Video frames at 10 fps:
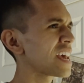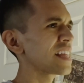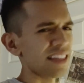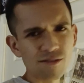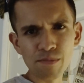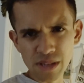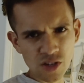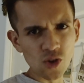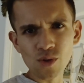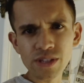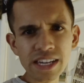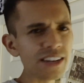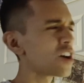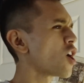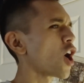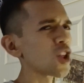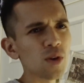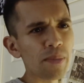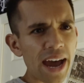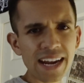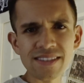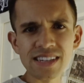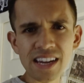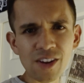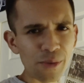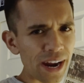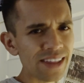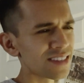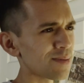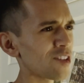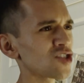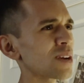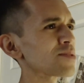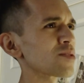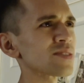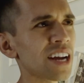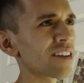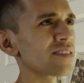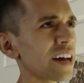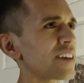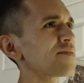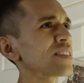that little Billy Joel did all the way back in 2nd grade that somehow shaped their entire life,